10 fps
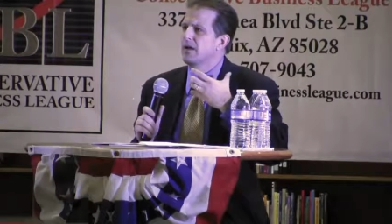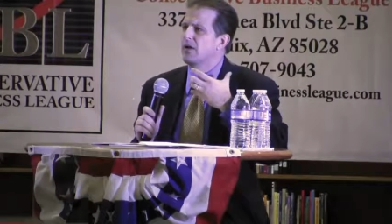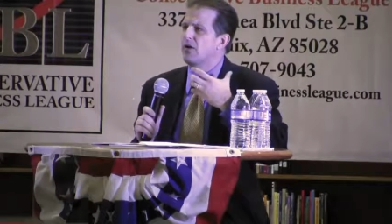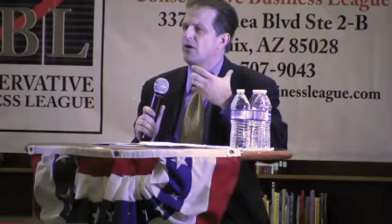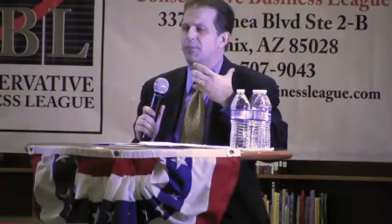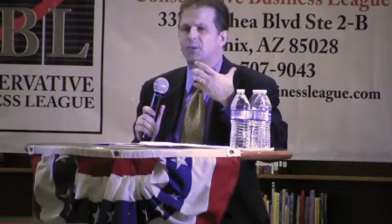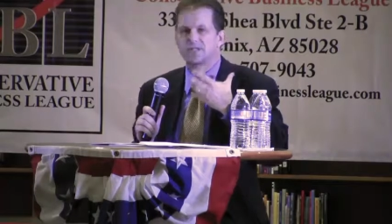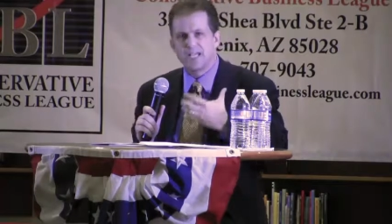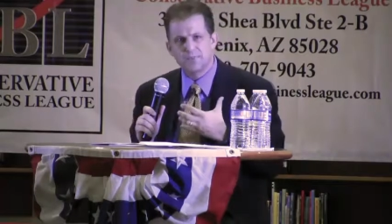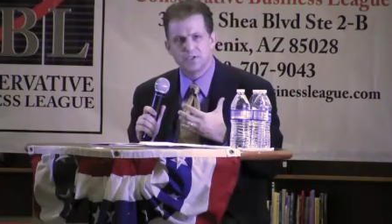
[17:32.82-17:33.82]
our, our
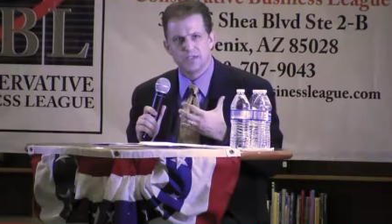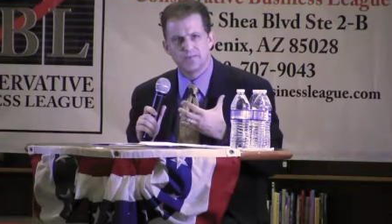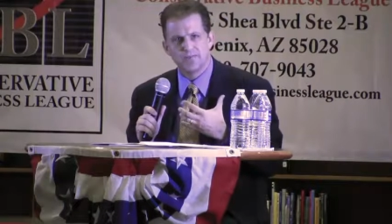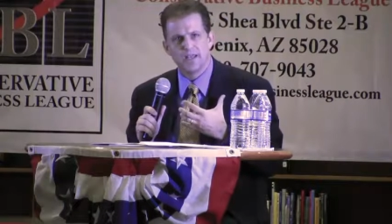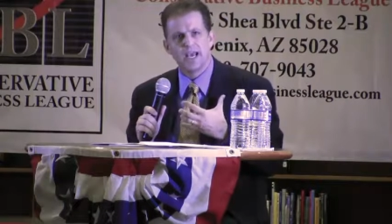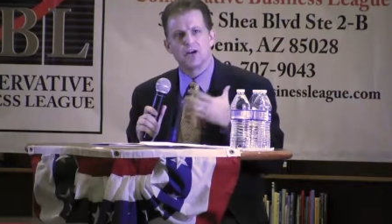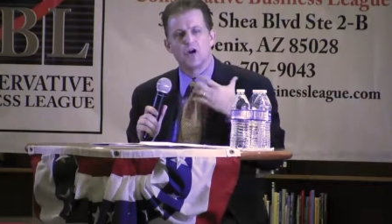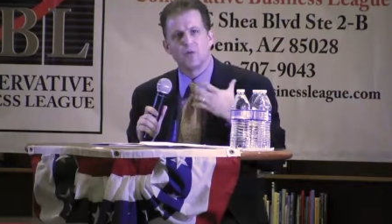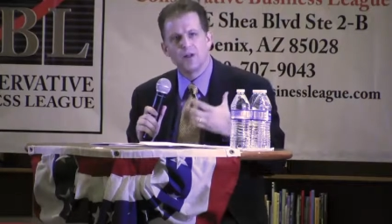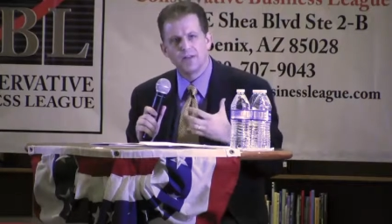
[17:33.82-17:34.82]
perception and
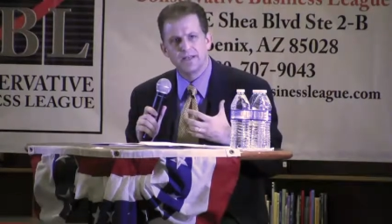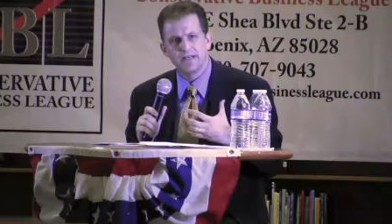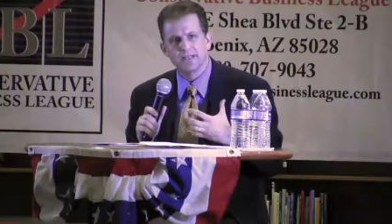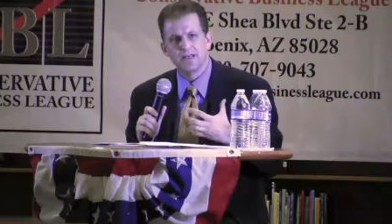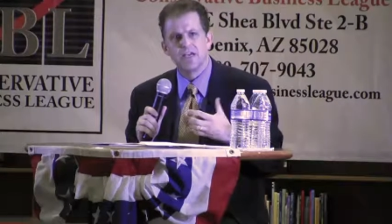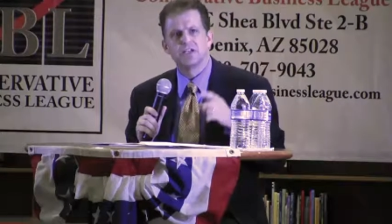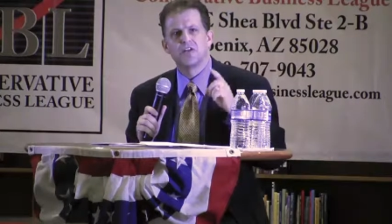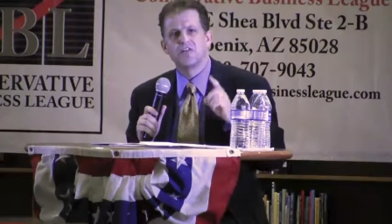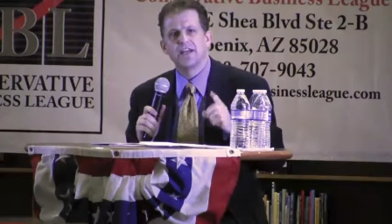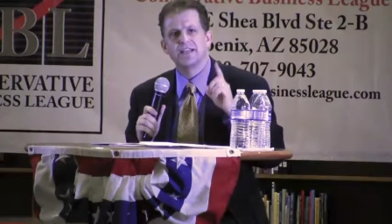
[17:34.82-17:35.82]
our willingness to
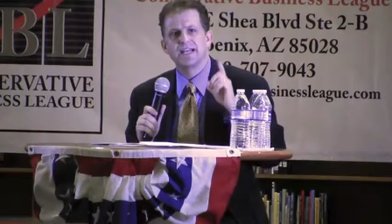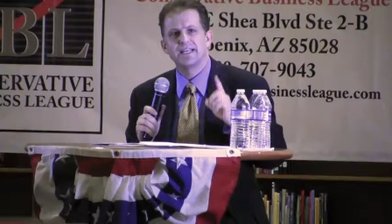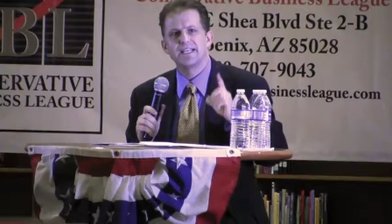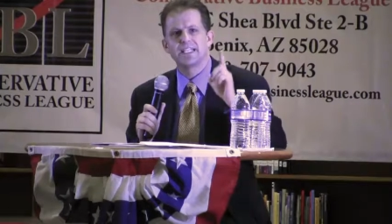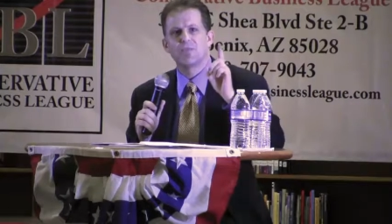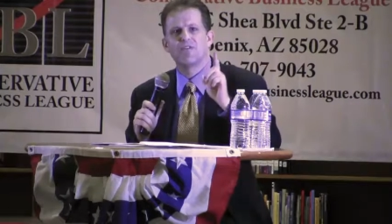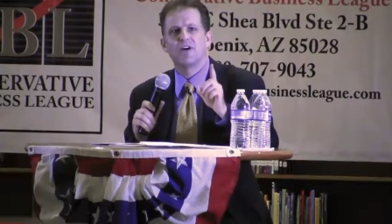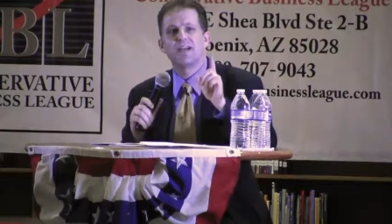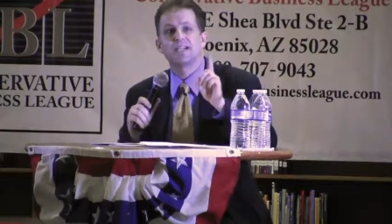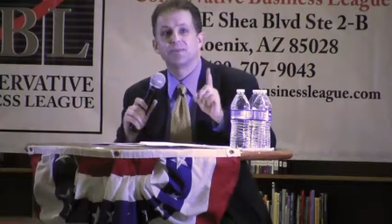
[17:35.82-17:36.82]
defend ideas that we
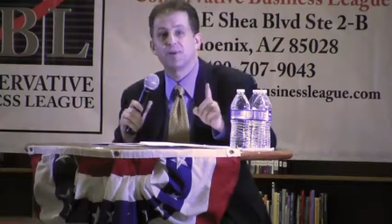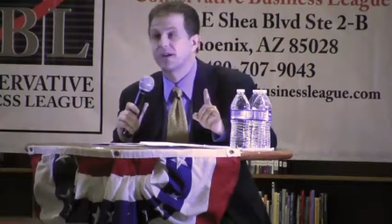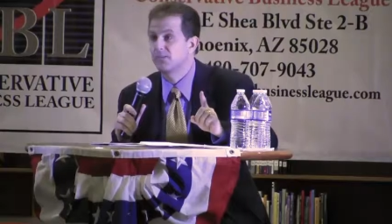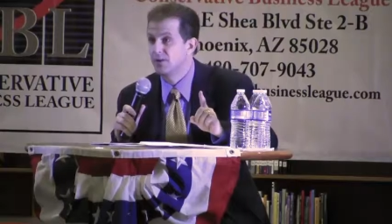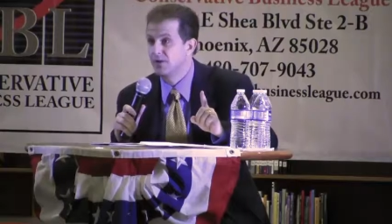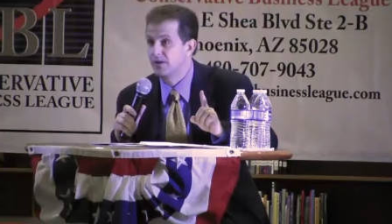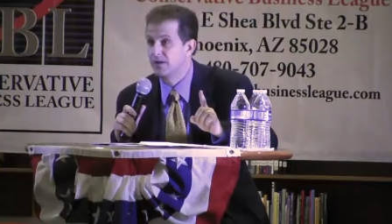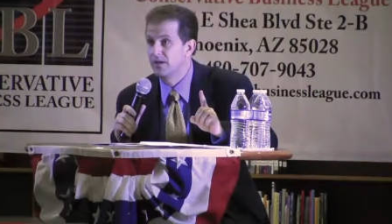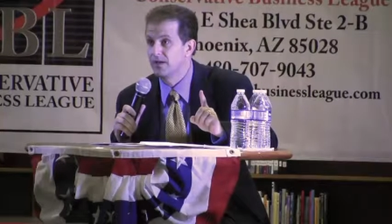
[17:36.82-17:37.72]
find despicable.